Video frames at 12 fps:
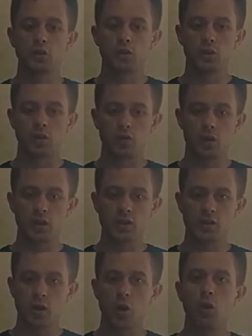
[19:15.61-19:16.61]
there
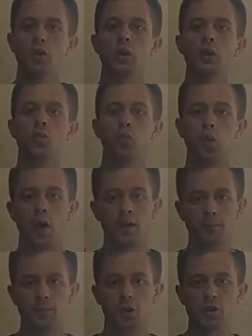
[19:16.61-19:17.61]
is only
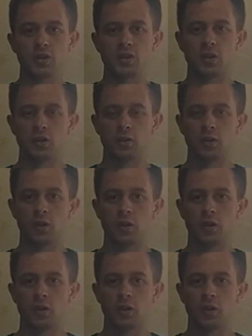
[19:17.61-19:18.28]
one person